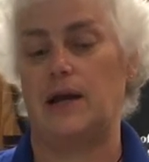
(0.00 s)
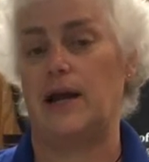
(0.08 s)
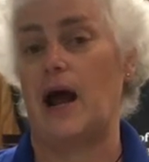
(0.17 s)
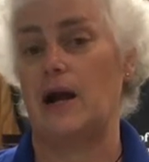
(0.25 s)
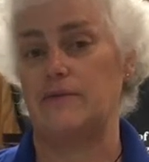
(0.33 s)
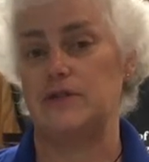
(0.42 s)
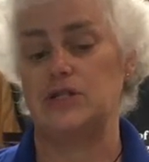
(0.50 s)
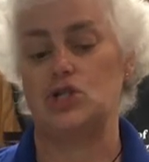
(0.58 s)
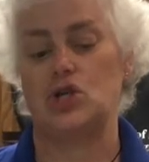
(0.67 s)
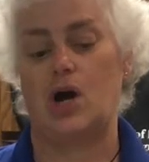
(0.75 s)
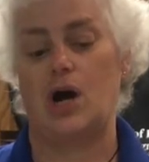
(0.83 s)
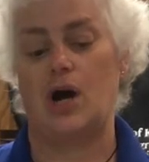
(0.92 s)
it out of this
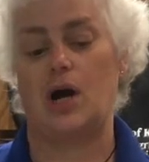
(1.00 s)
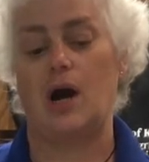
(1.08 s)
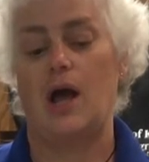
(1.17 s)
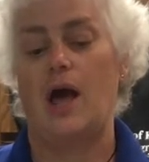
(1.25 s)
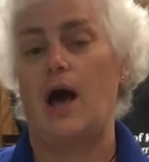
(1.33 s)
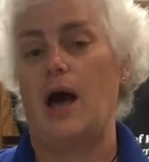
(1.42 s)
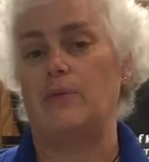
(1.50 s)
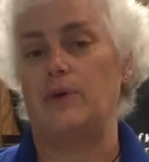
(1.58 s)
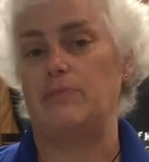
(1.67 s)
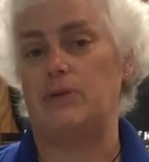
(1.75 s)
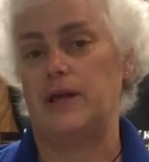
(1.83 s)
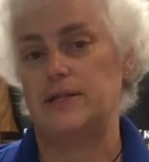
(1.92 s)
jar, I
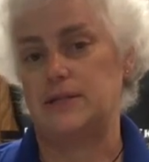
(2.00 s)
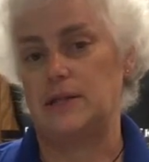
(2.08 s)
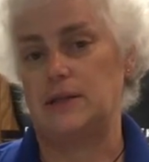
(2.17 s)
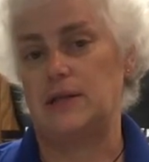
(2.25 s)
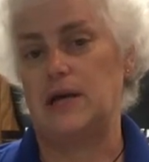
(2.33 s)
replace the